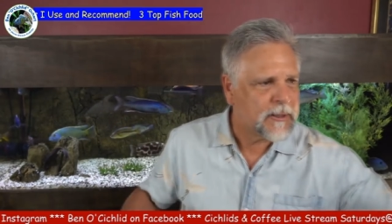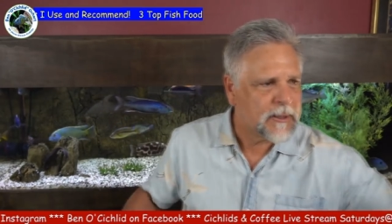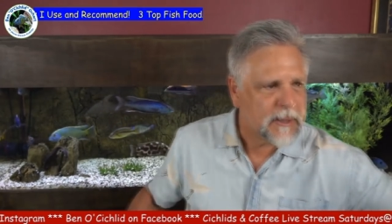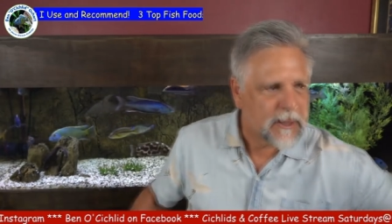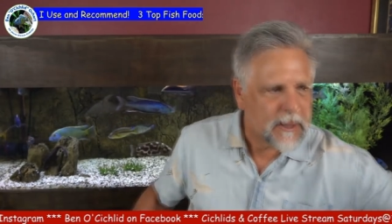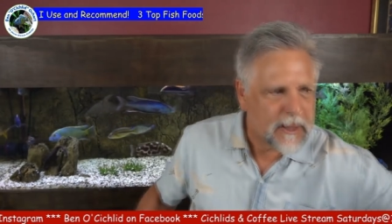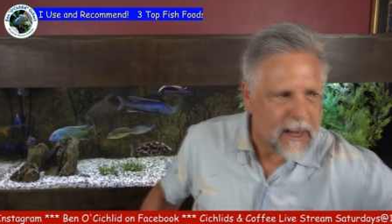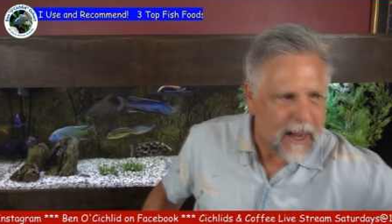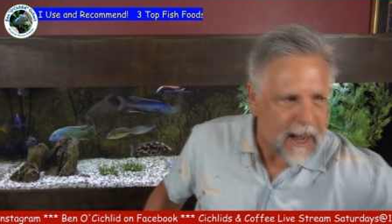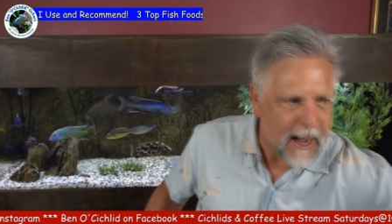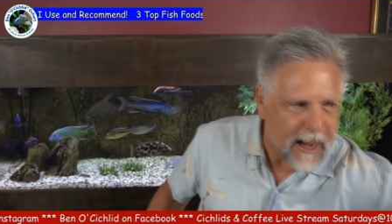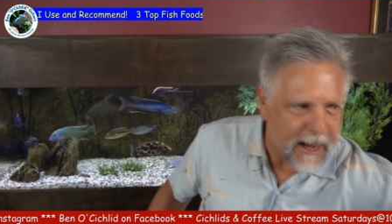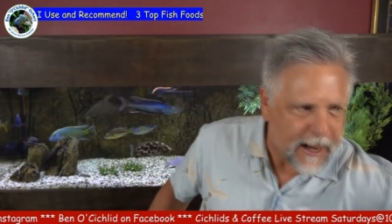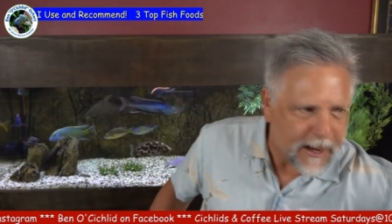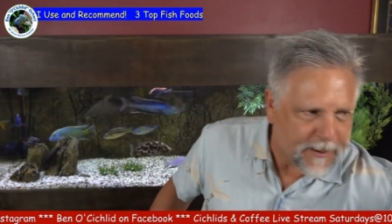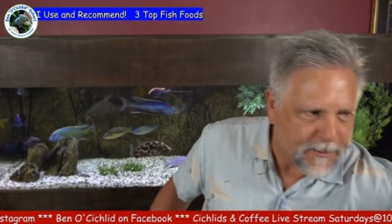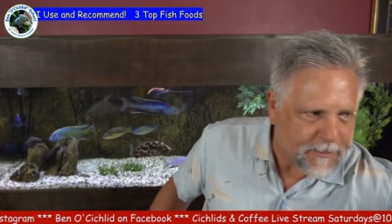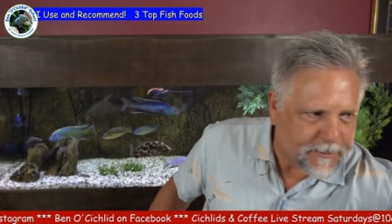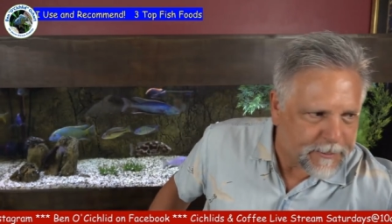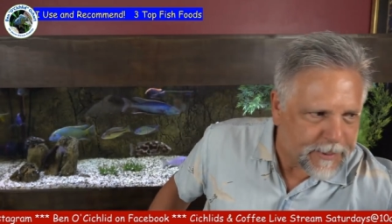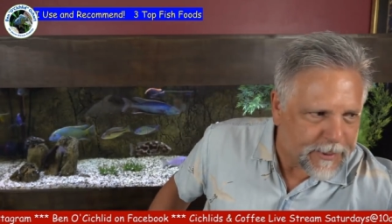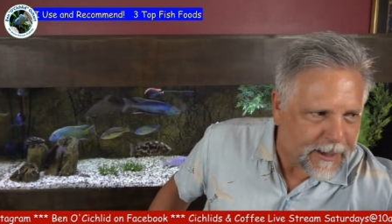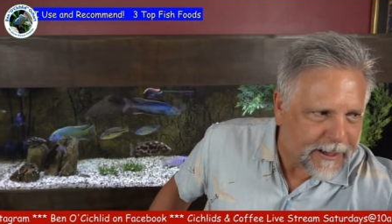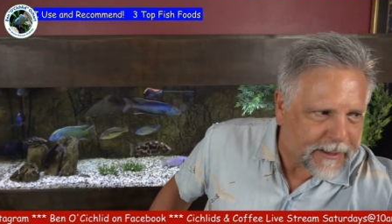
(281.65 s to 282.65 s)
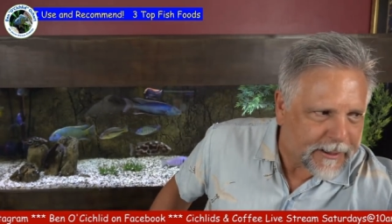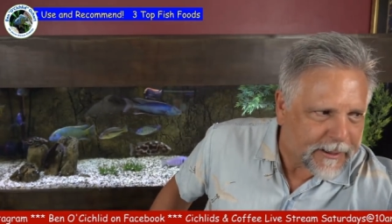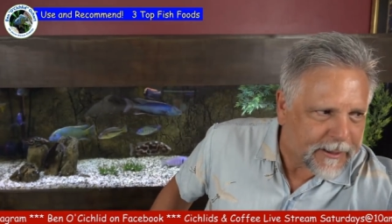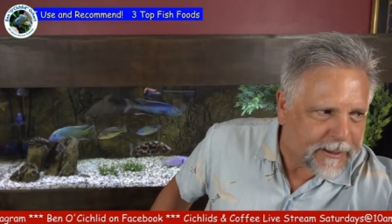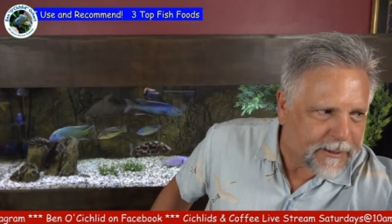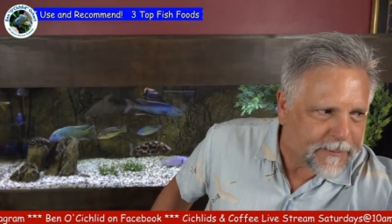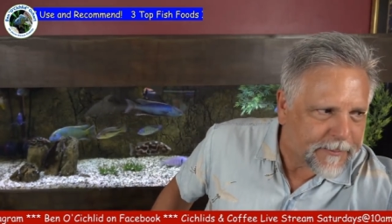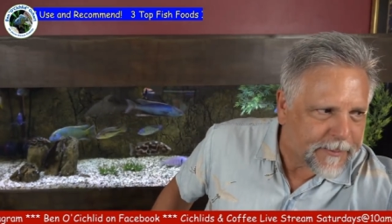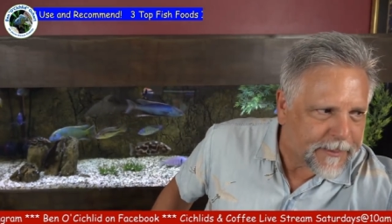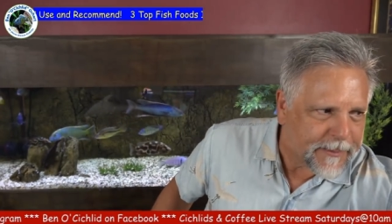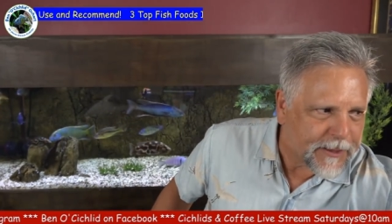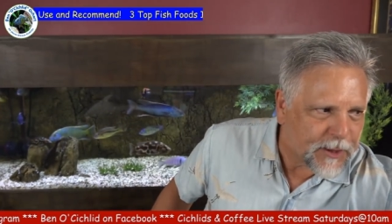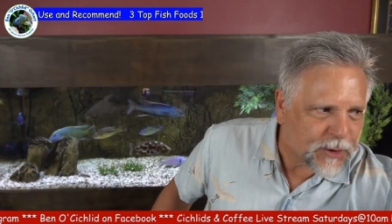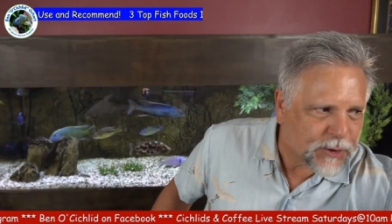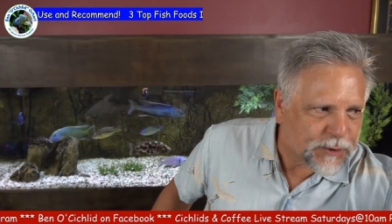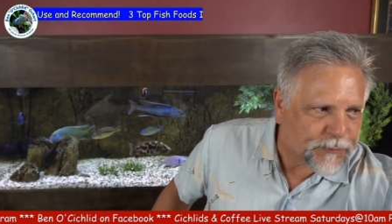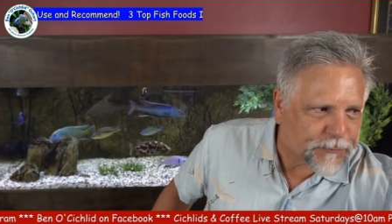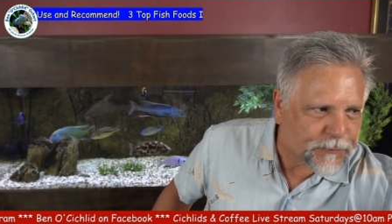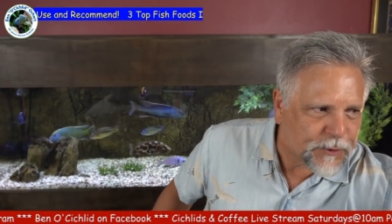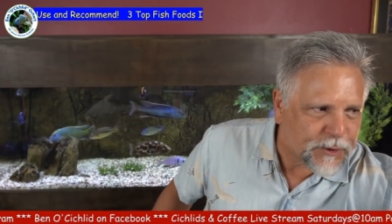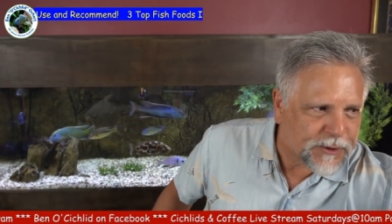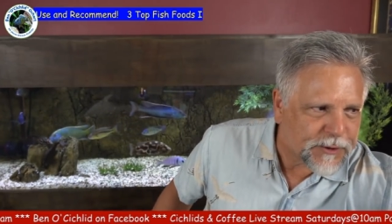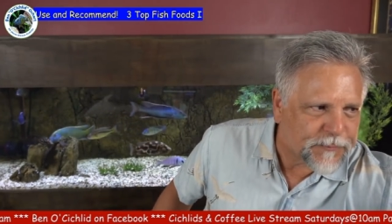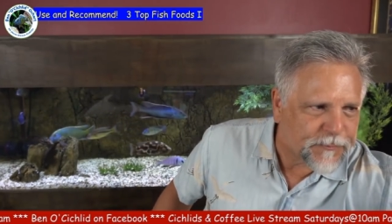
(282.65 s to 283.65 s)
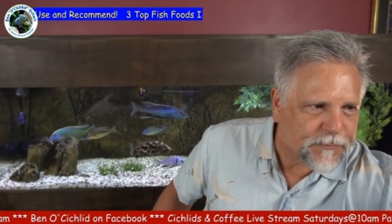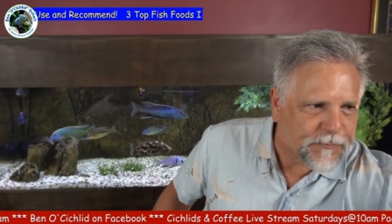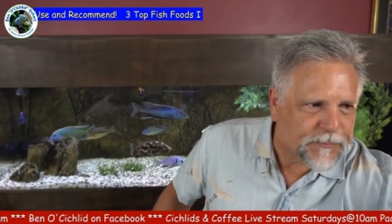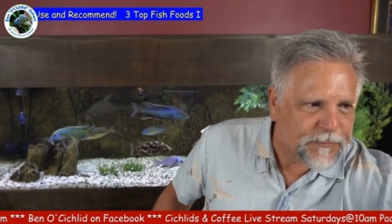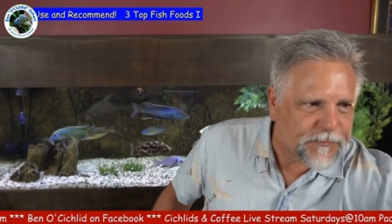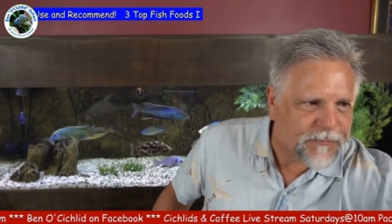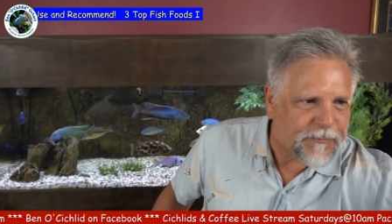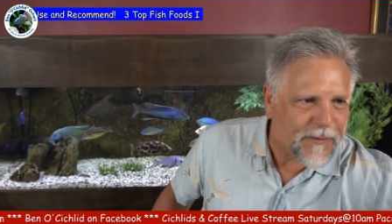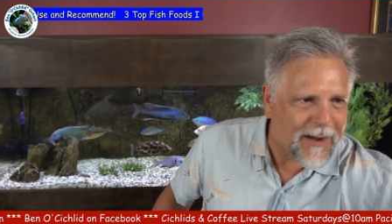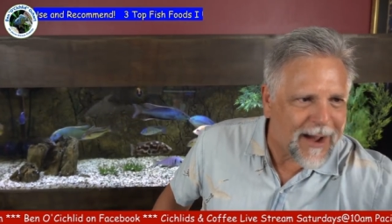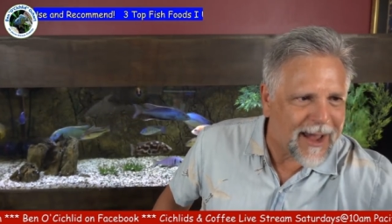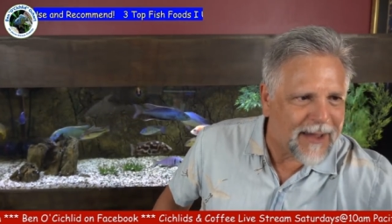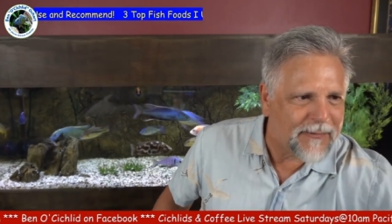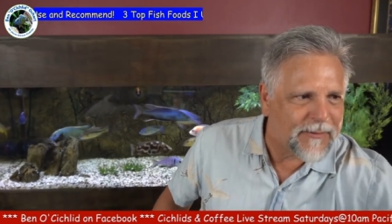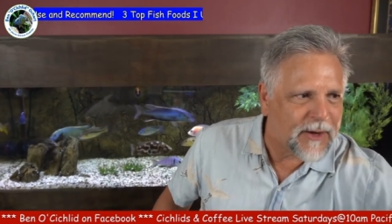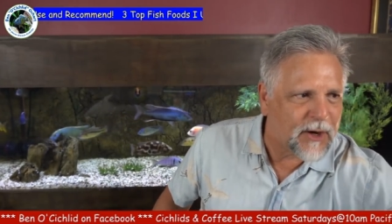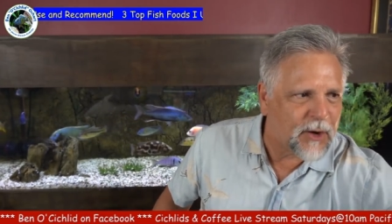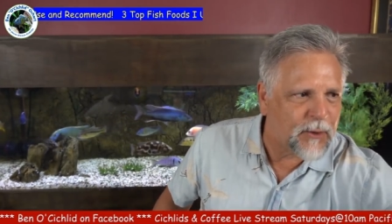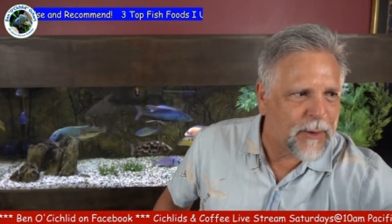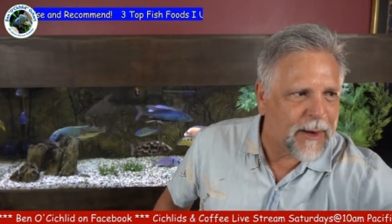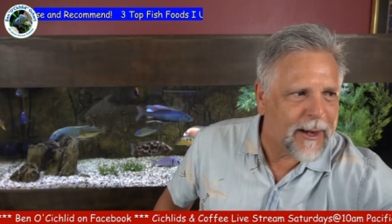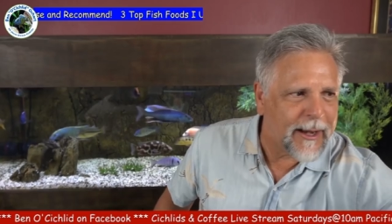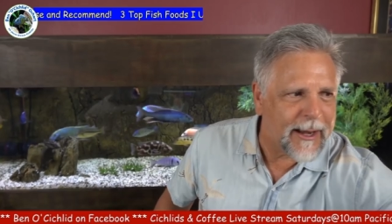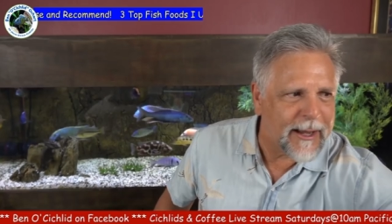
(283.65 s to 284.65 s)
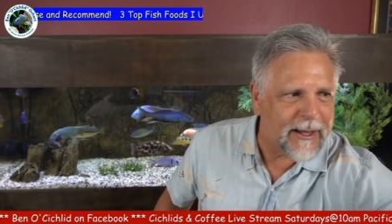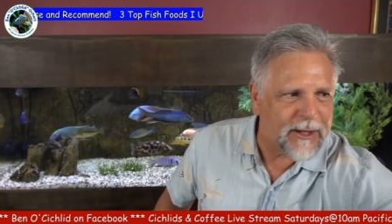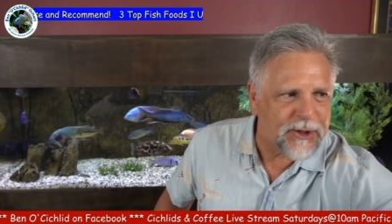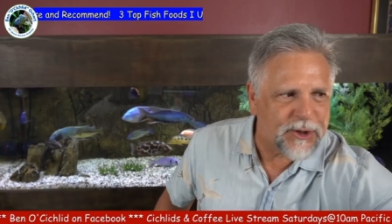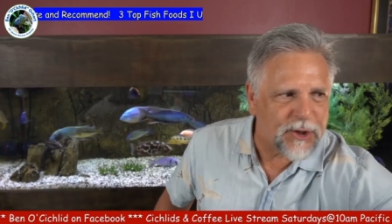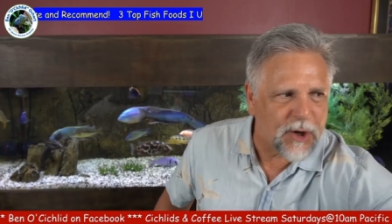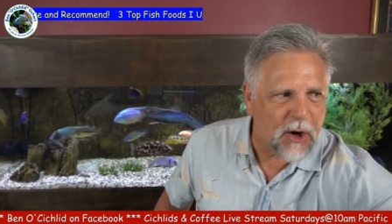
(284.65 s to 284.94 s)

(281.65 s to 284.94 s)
Uh, but those first five ingredients